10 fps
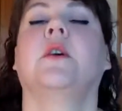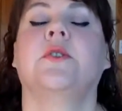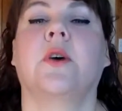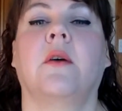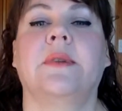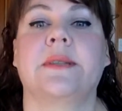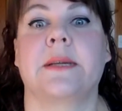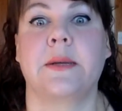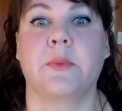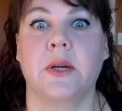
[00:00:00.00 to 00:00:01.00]
So
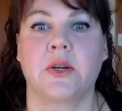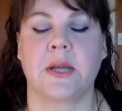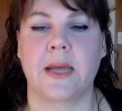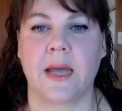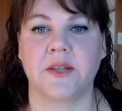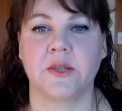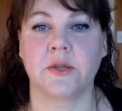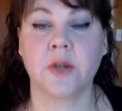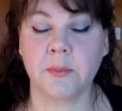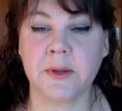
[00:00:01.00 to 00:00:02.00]
obviously we're looking at
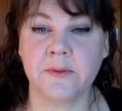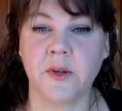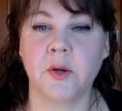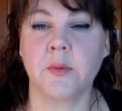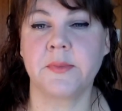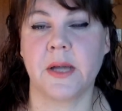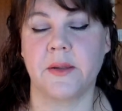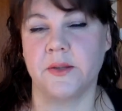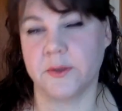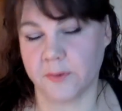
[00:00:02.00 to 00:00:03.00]
zombie films
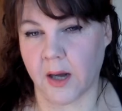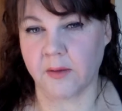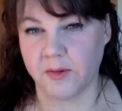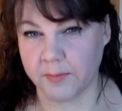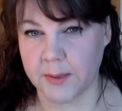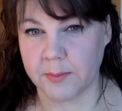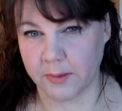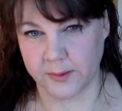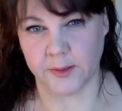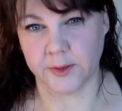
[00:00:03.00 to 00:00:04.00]
and the survival of
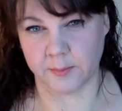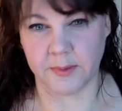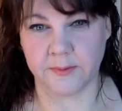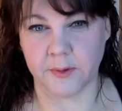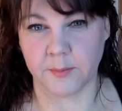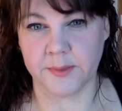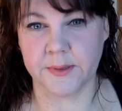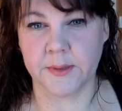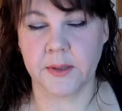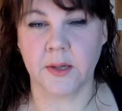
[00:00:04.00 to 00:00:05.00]
people in the zombie films.
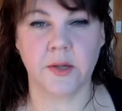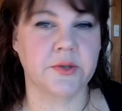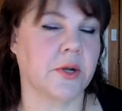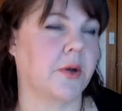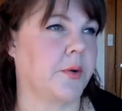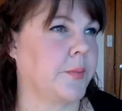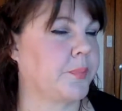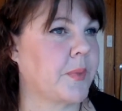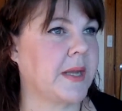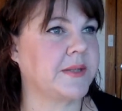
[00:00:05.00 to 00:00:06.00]
So
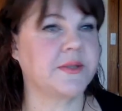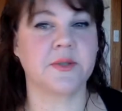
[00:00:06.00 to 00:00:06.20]
his